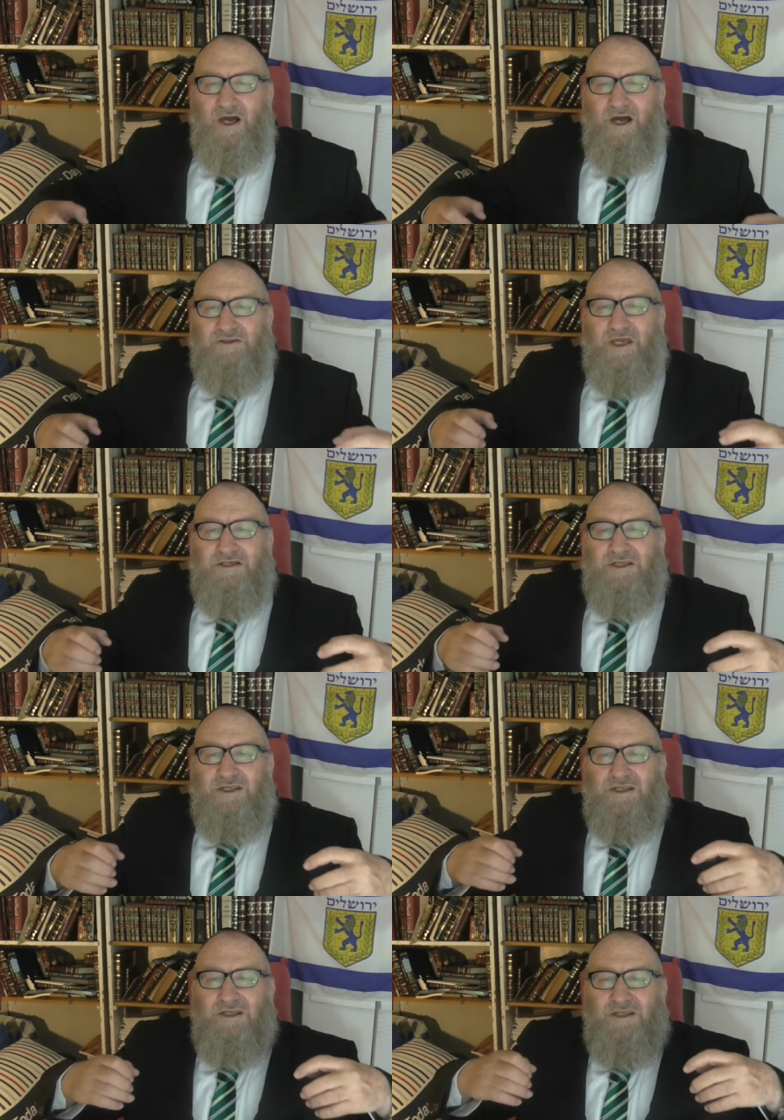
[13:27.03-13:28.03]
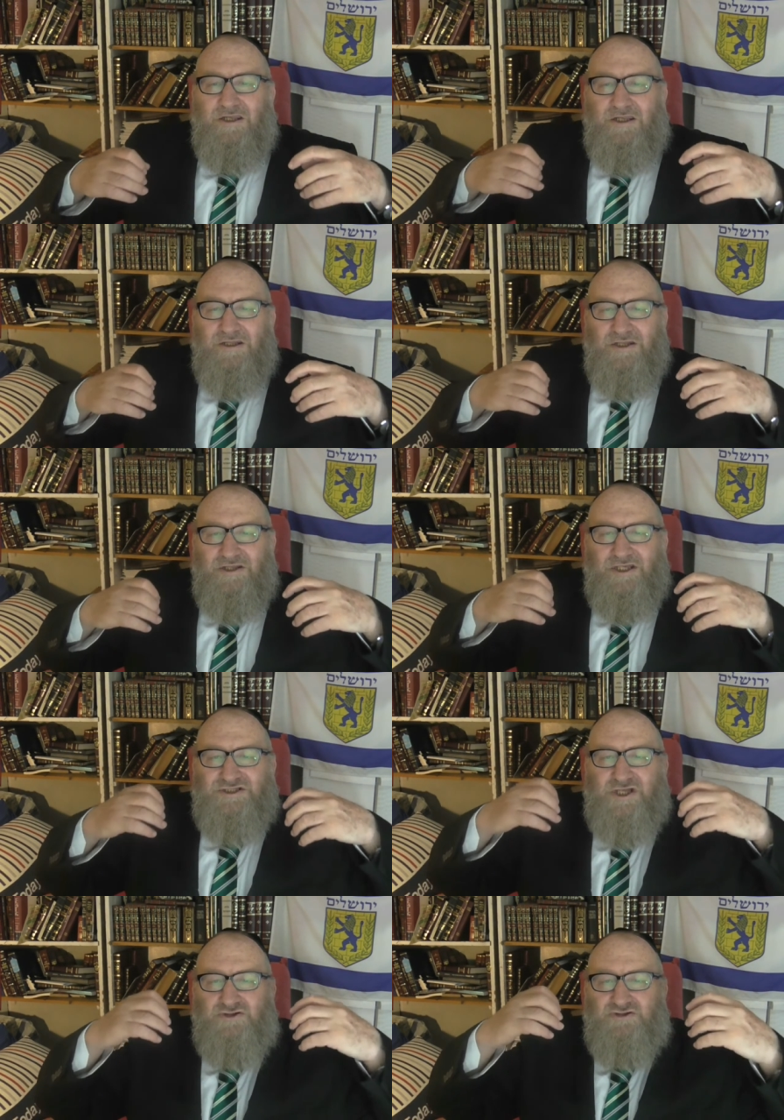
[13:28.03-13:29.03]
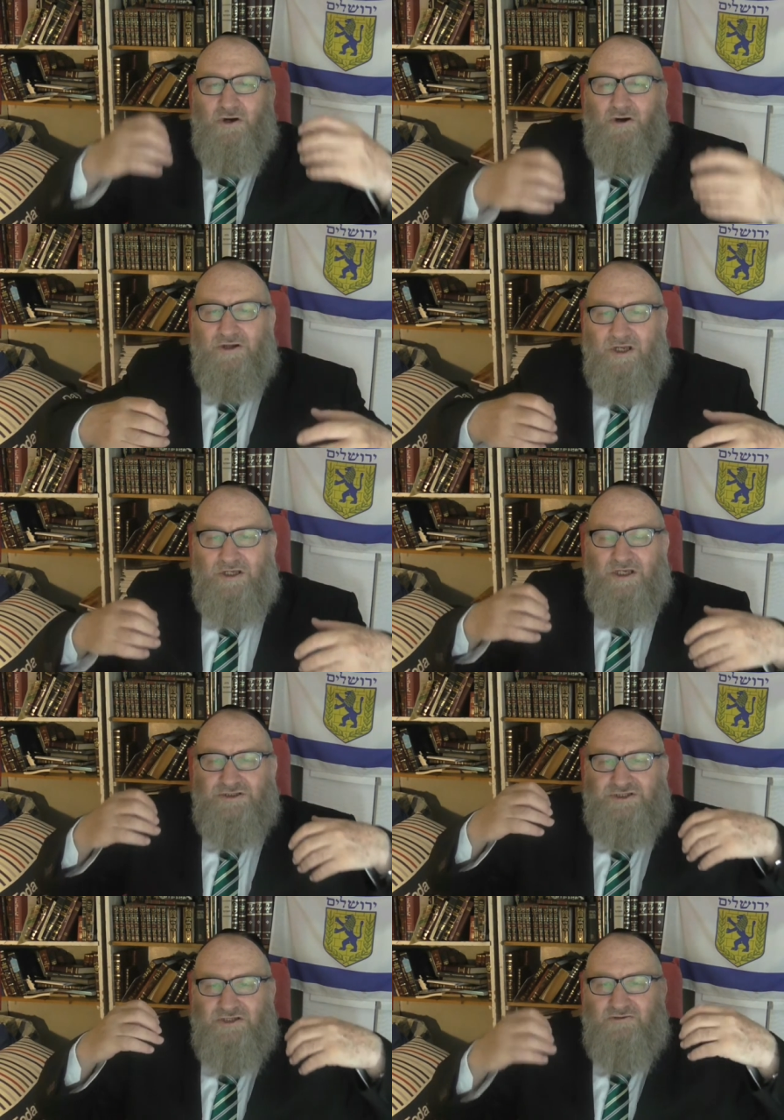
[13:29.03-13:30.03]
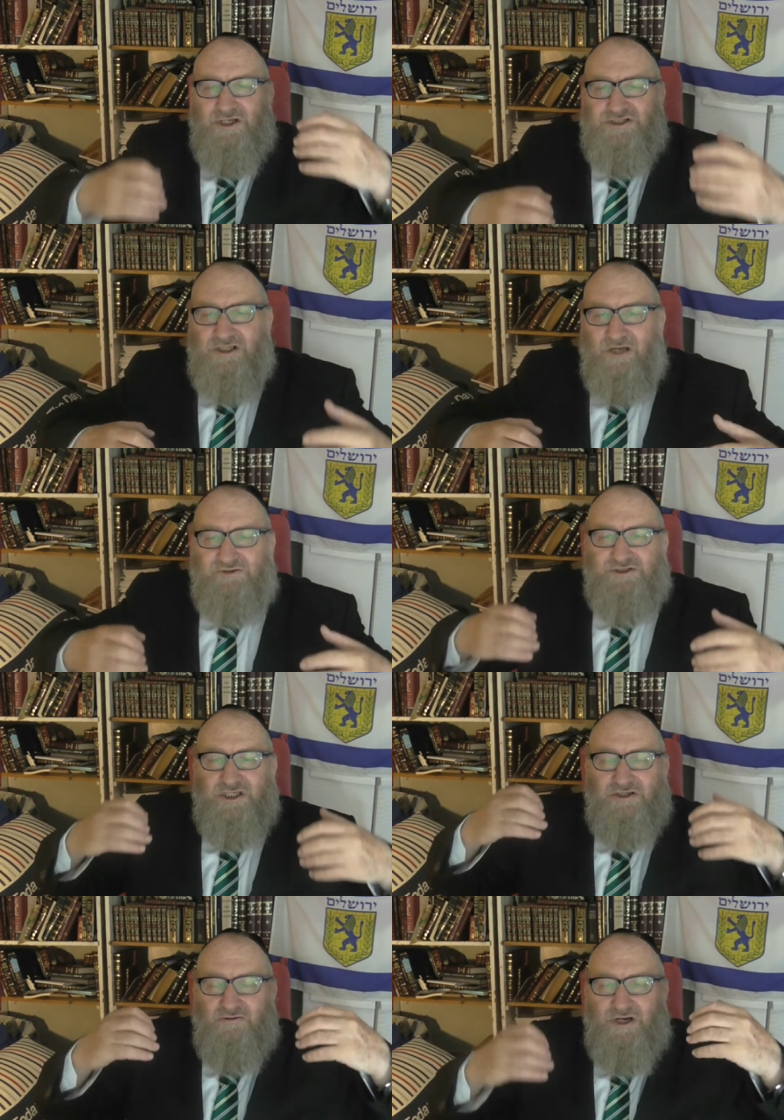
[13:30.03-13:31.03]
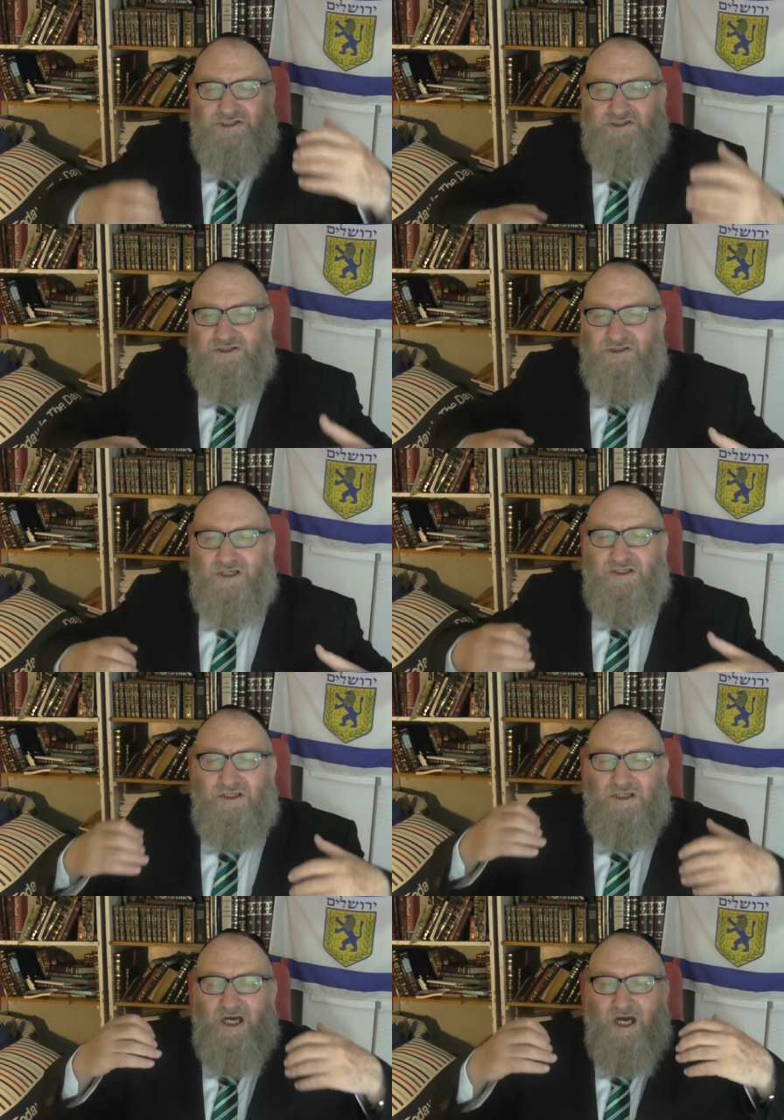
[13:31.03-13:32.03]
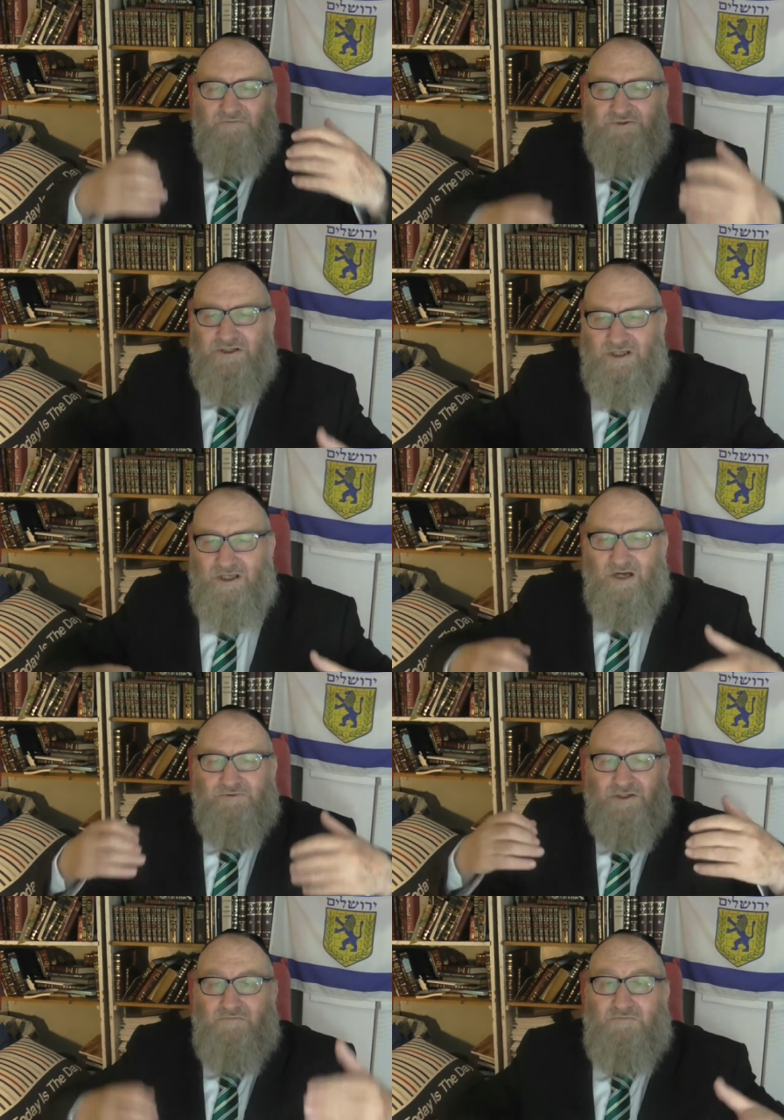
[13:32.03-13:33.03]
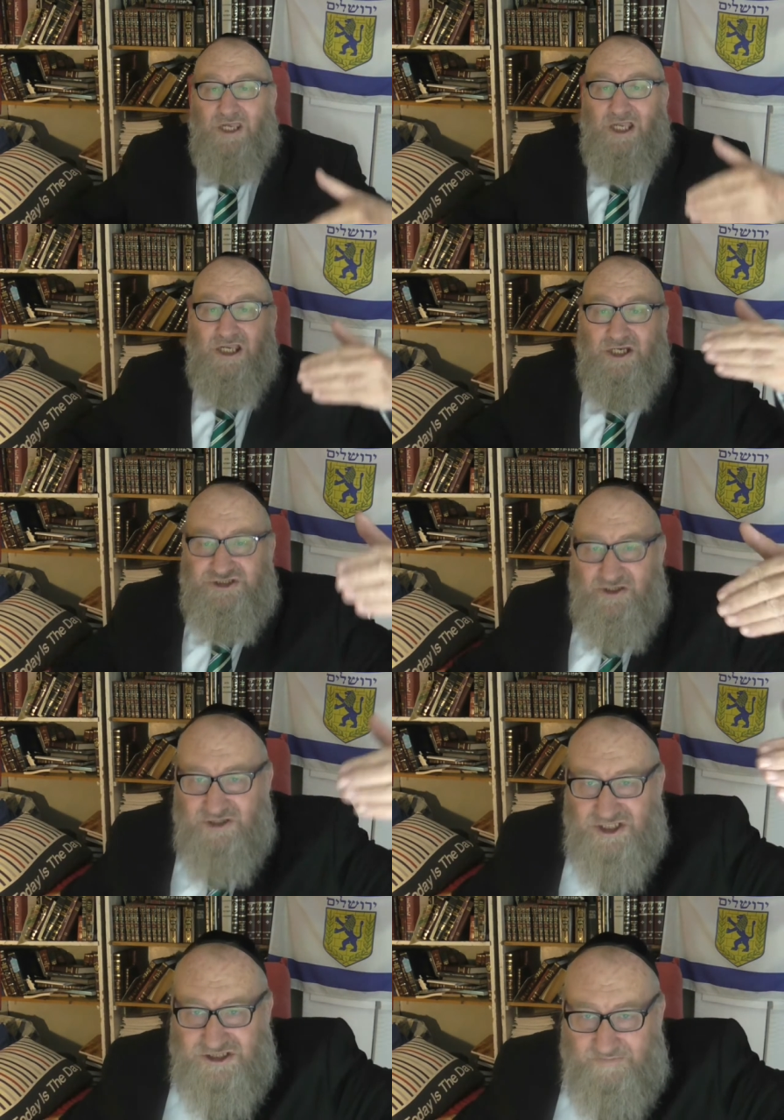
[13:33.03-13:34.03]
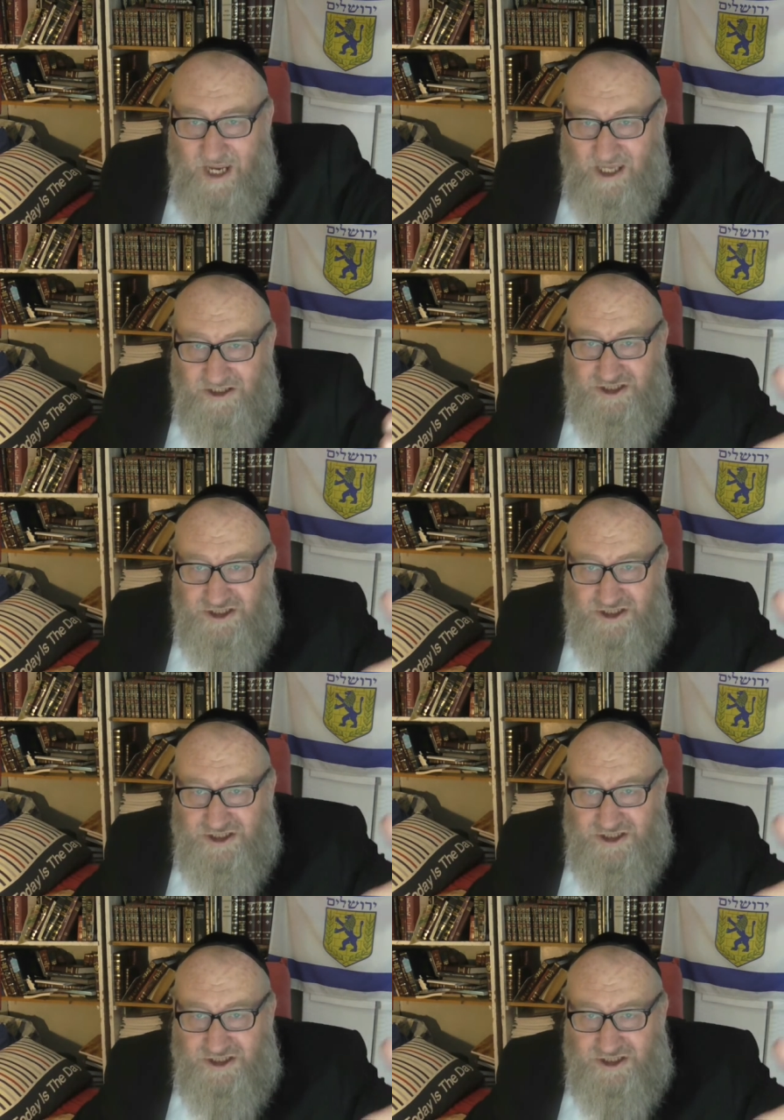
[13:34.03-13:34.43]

And then he, then this goes on generation after generation, year after year after year, millions of years back.